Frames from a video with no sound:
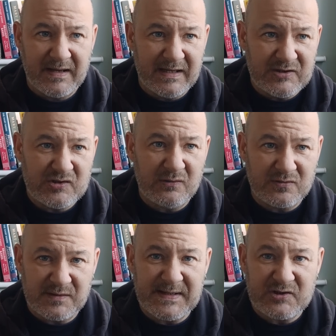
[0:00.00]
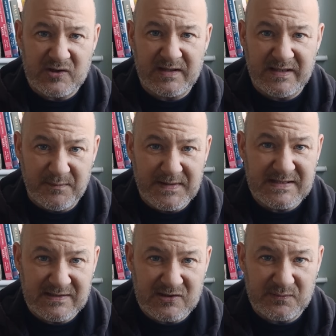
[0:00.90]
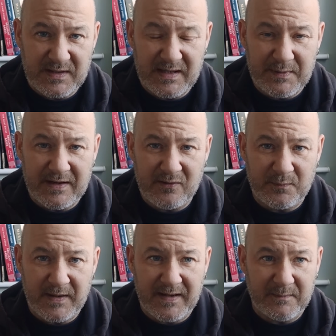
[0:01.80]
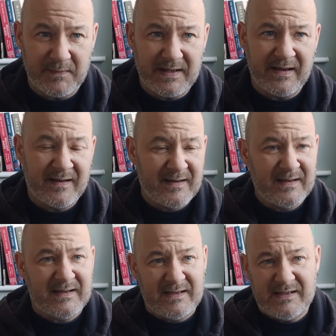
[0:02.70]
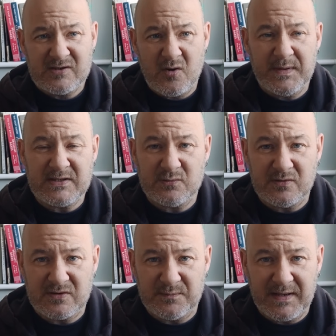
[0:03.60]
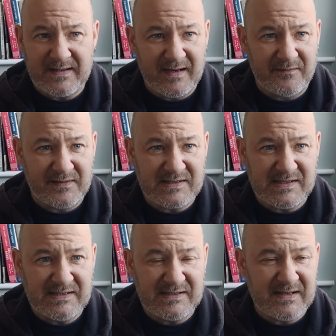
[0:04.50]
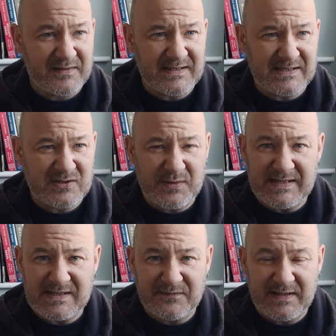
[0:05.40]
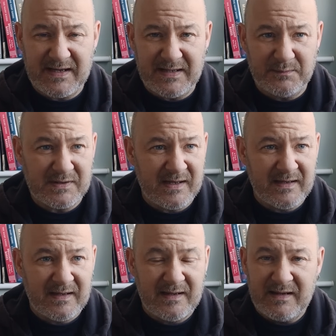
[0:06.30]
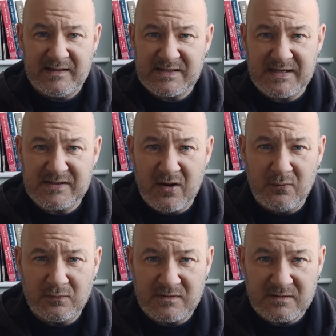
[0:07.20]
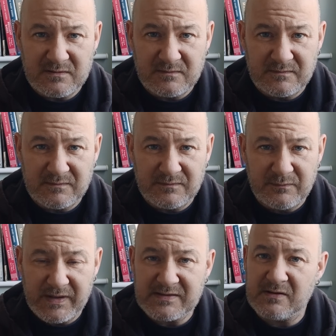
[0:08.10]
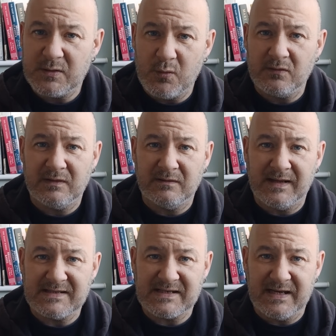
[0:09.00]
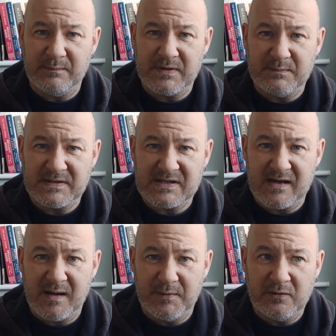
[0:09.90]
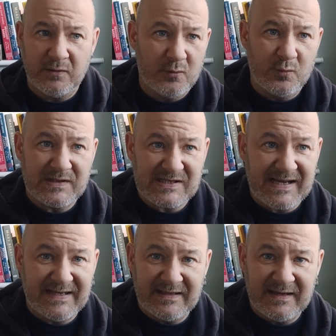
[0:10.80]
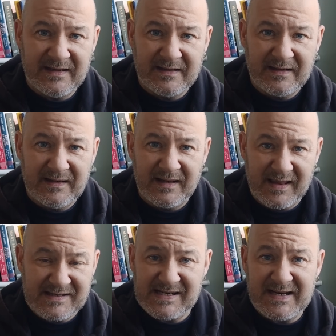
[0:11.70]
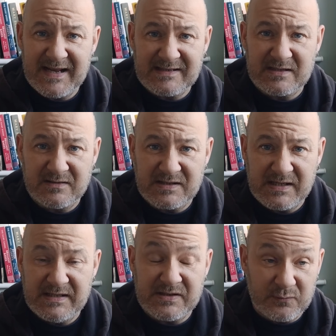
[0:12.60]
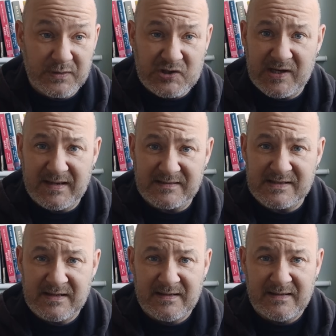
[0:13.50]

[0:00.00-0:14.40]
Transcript: He shows him, actually, you're missing something here by not picking me. He's coming towards the back half of the season. I think he's had 27 games, 6 goals. But that's only one less game than Masaba, who we're saying has had an excellent season, which he has.